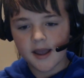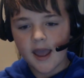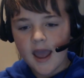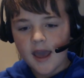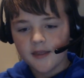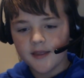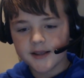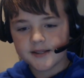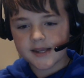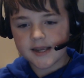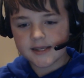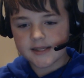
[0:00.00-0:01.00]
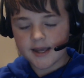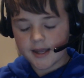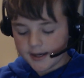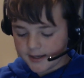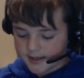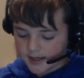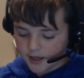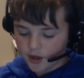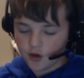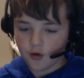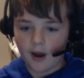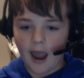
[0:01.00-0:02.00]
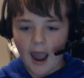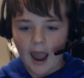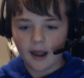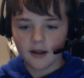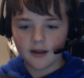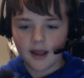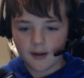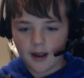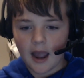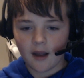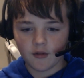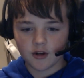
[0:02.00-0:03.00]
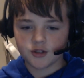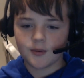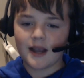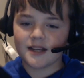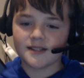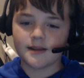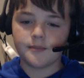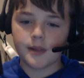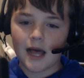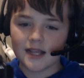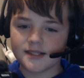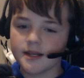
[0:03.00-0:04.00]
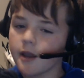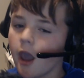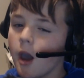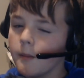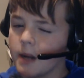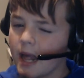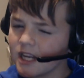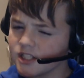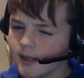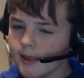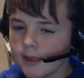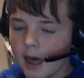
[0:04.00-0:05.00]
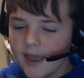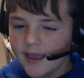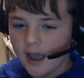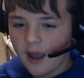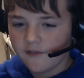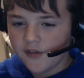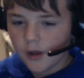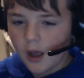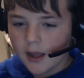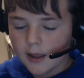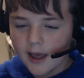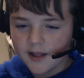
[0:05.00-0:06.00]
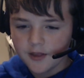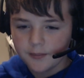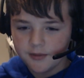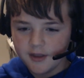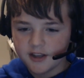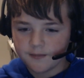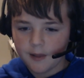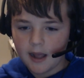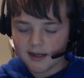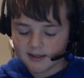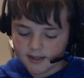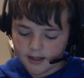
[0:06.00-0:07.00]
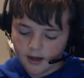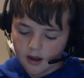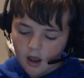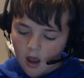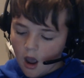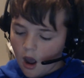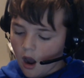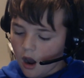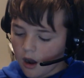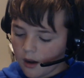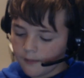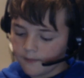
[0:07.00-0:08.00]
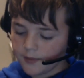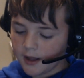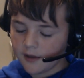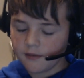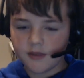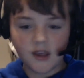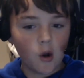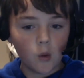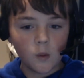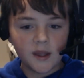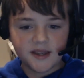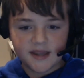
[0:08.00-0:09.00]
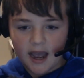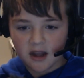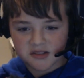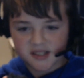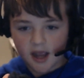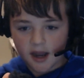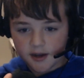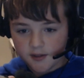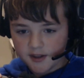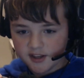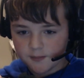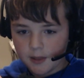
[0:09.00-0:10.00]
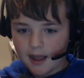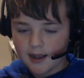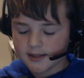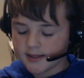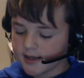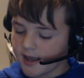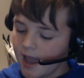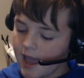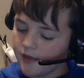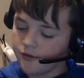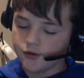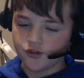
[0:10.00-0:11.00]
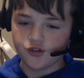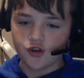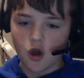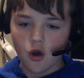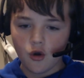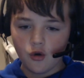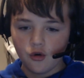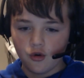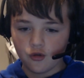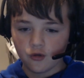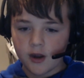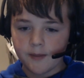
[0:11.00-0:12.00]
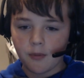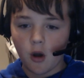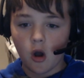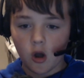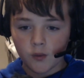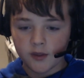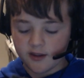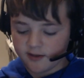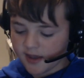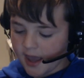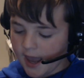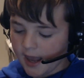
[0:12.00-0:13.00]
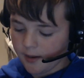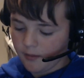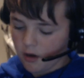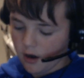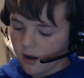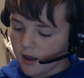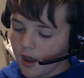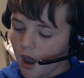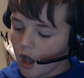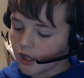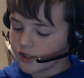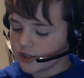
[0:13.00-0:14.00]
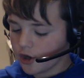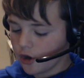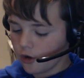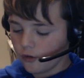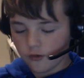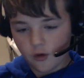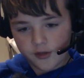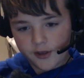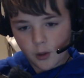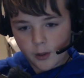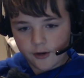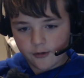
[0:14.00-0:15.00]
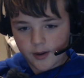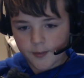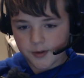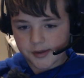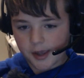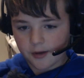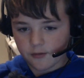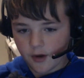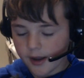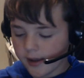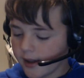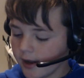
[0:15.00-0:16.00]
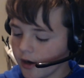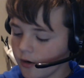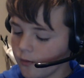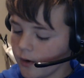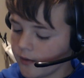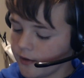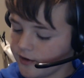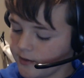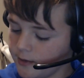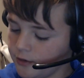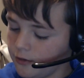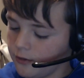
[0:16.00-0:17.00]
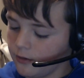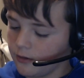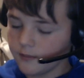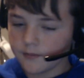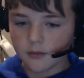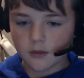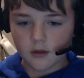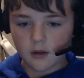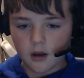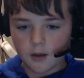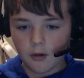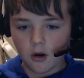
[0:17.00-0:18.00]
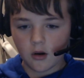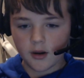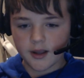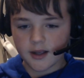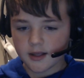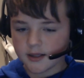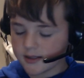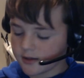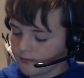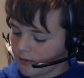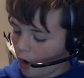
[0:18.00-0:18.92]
This isn't your average plastic, but I actually like it. I like this plastic. The only downside to this plastic, there's no grip on this camera. So the only grip is like right here where this little part is on